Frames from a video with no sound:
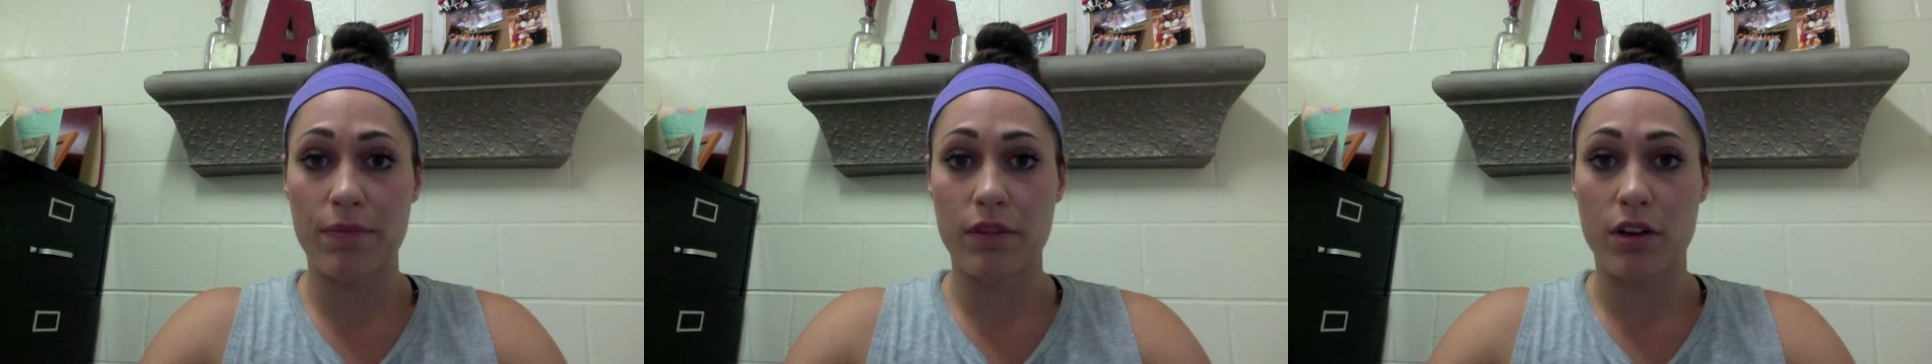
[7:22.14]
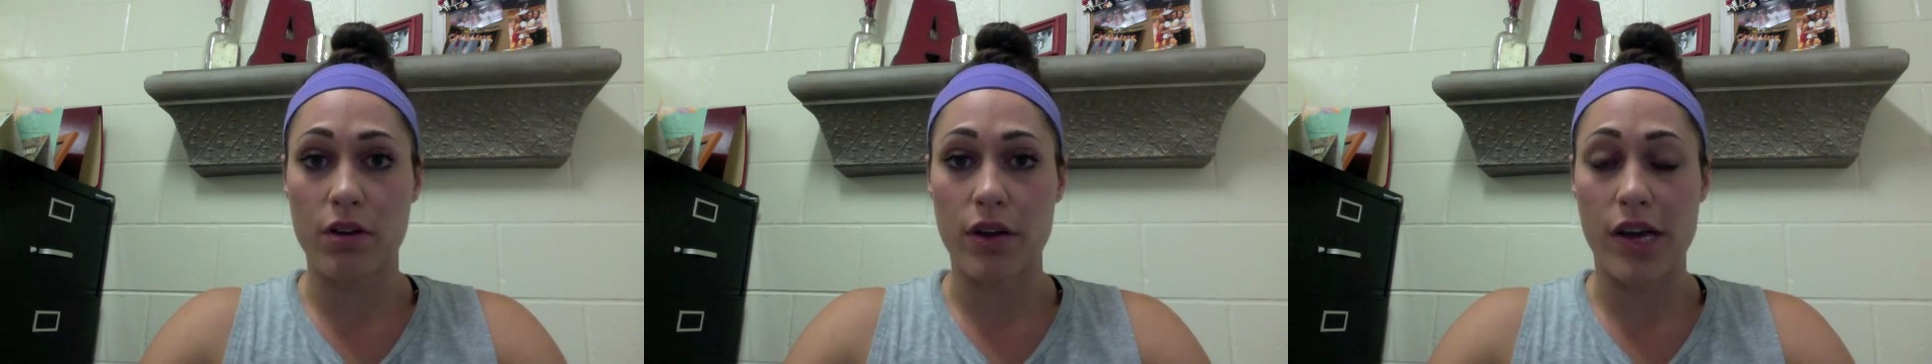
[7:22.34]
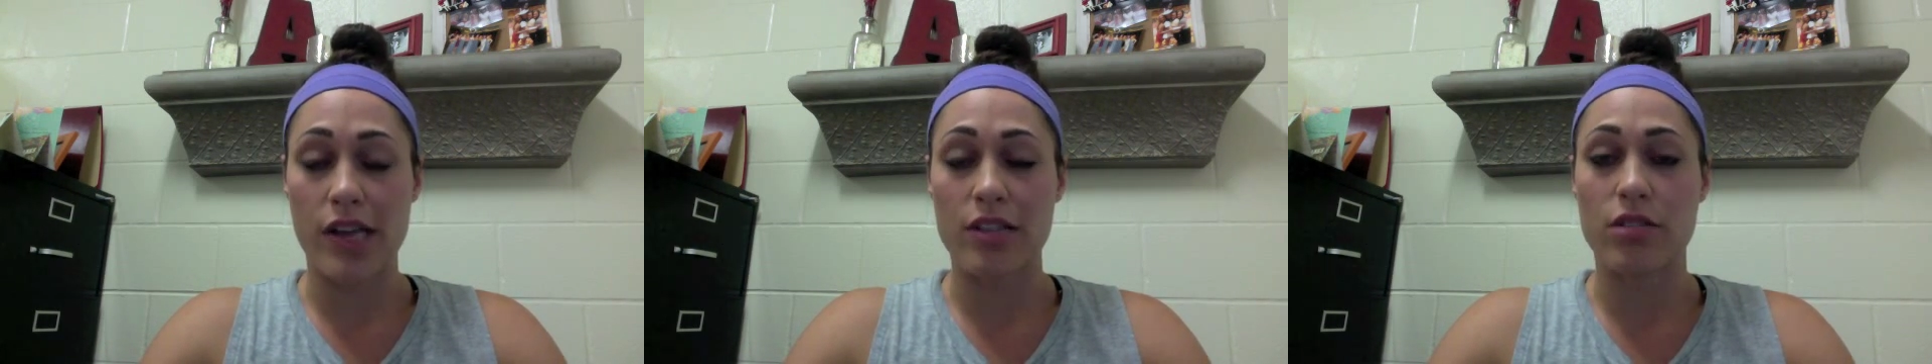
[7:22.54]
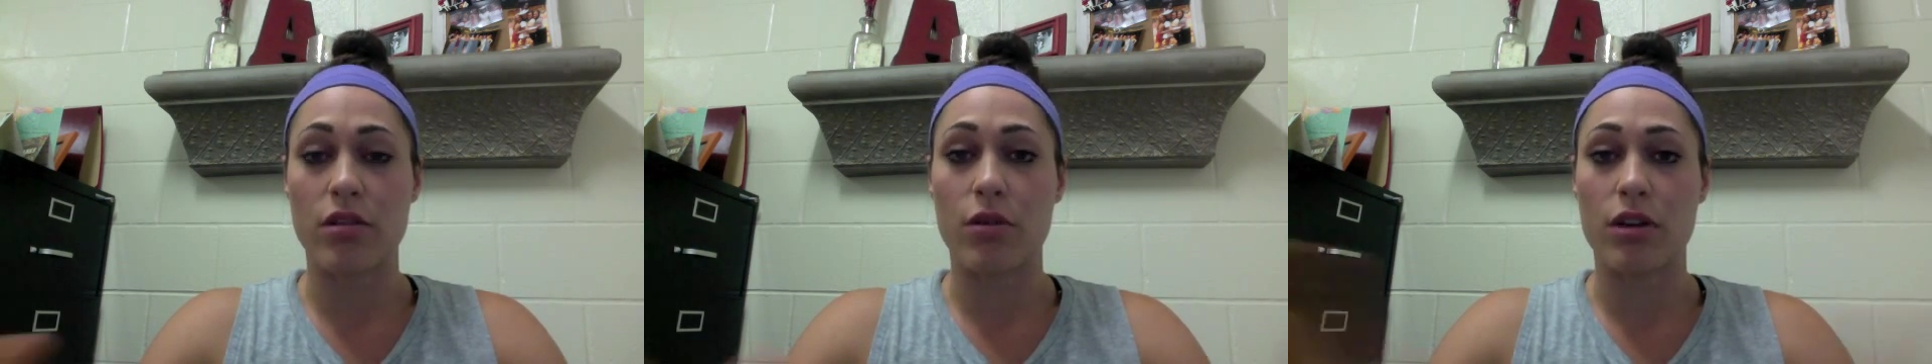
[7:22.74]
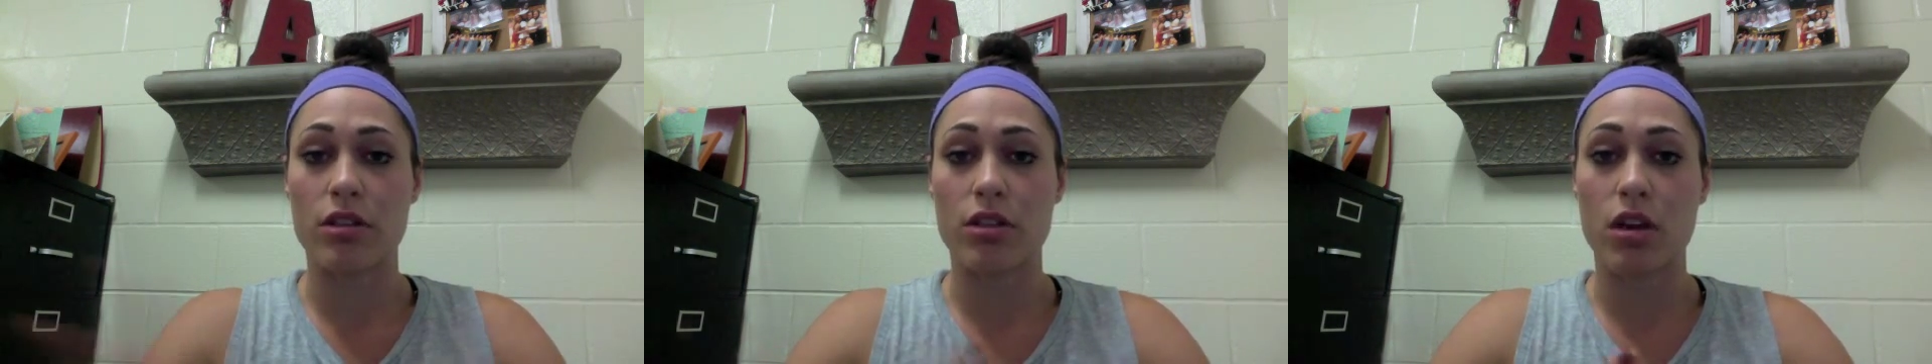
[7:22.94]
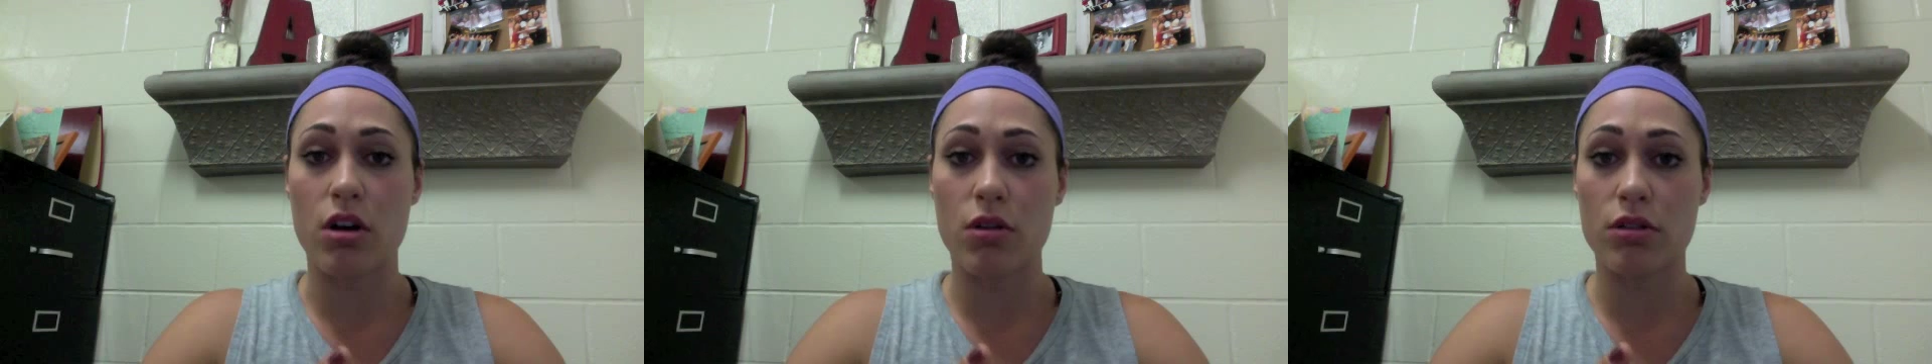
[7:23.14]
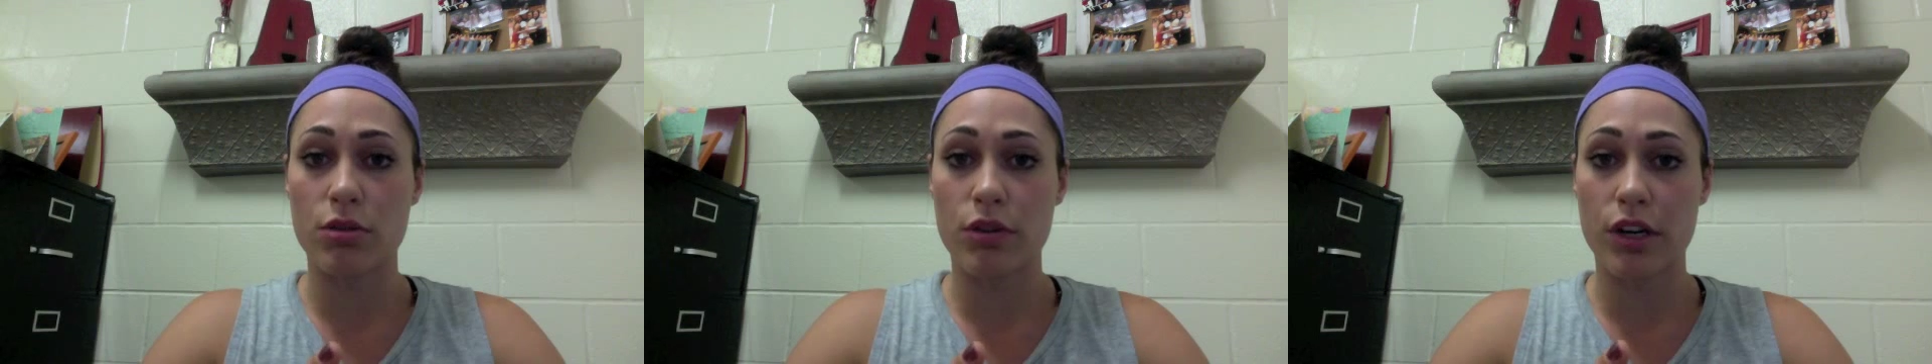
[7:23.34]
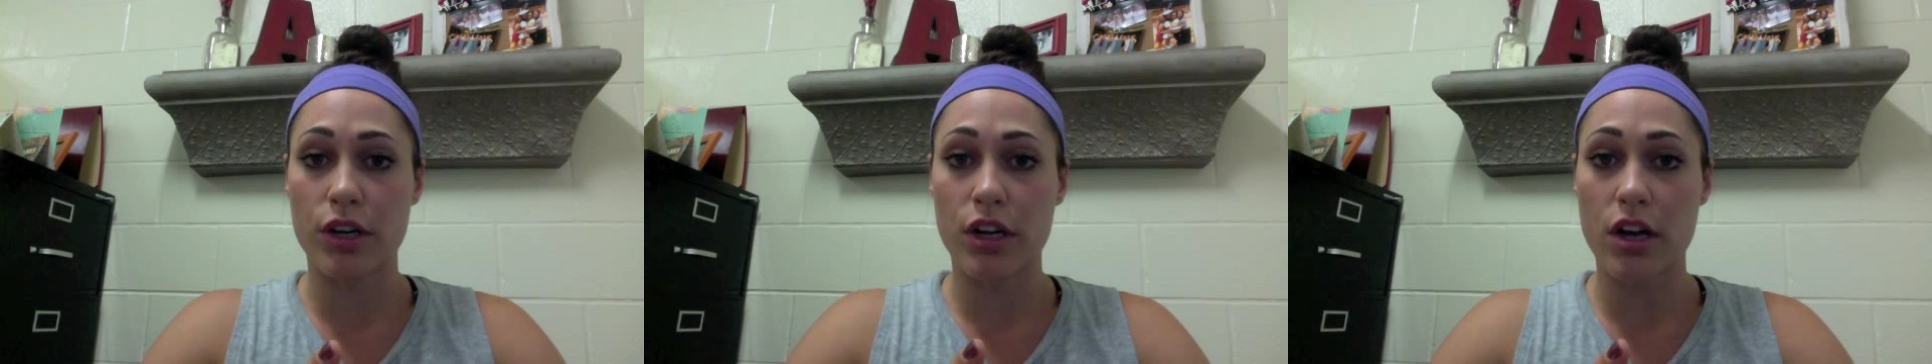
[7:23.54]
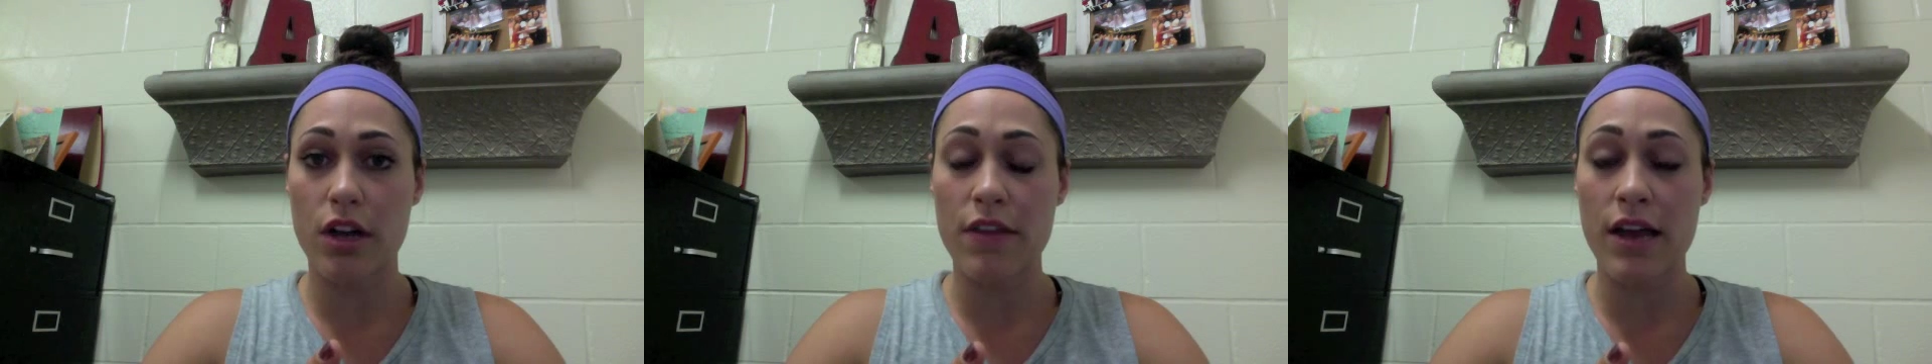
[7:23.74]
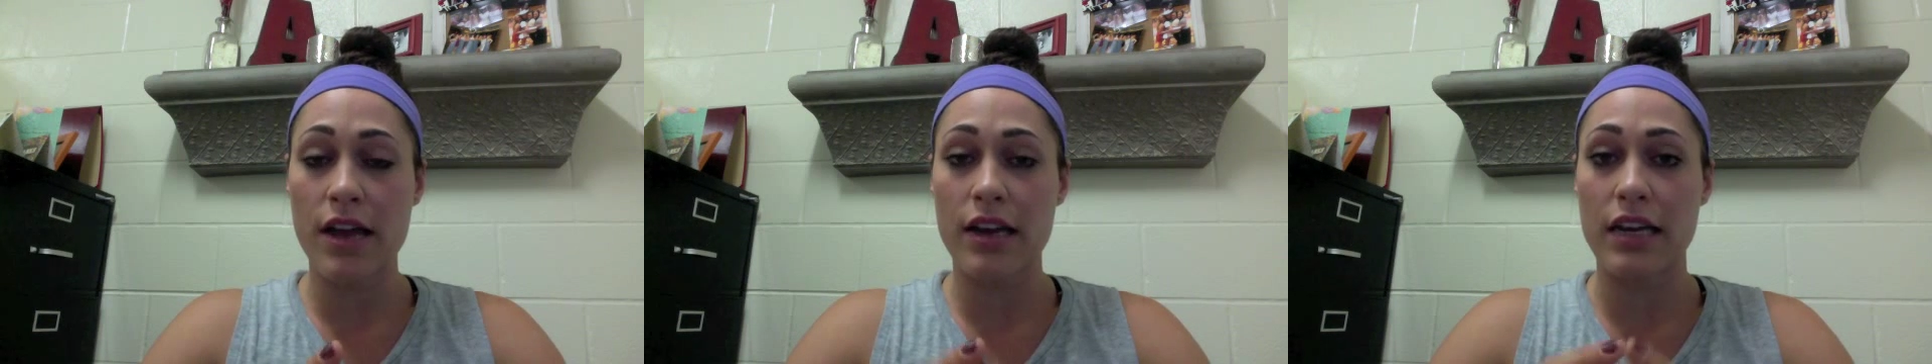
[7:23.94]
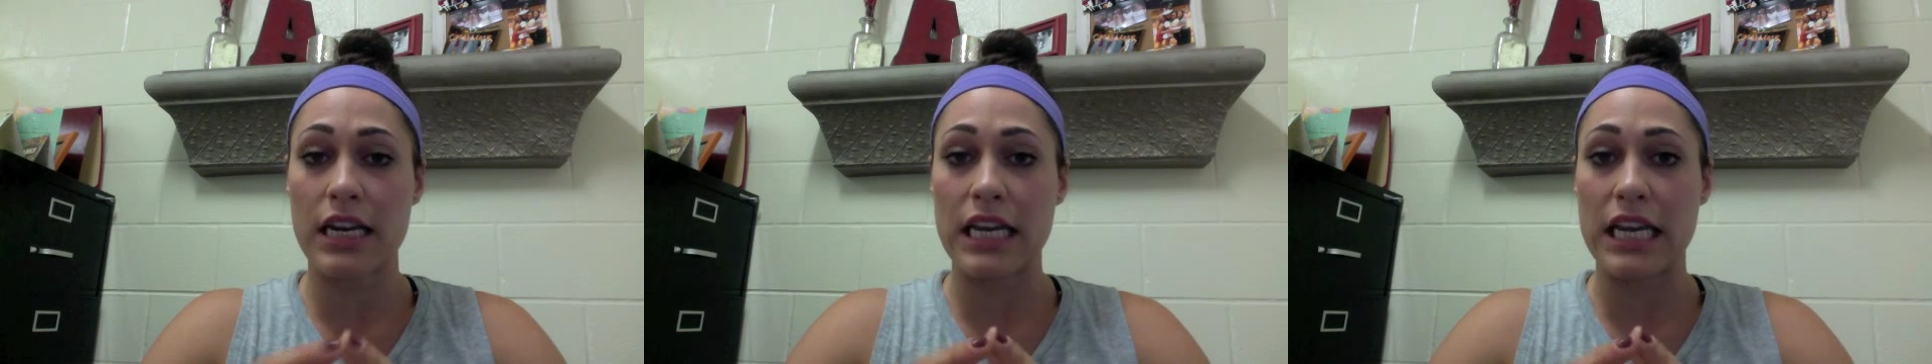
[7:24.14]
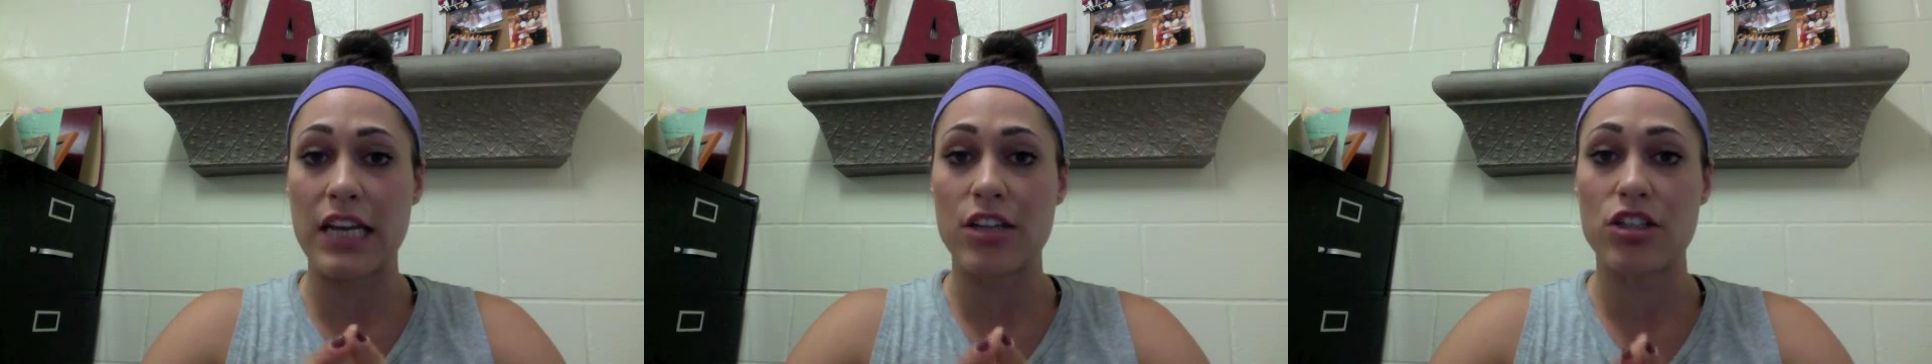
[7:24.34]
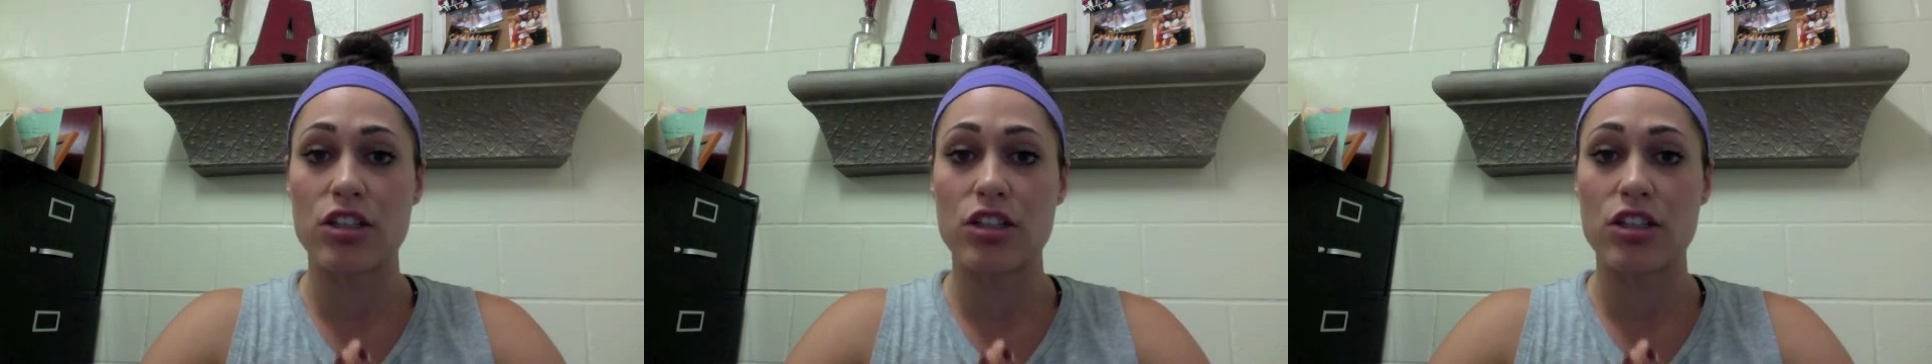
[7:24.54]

Okay, so I want us all to work on that, and again,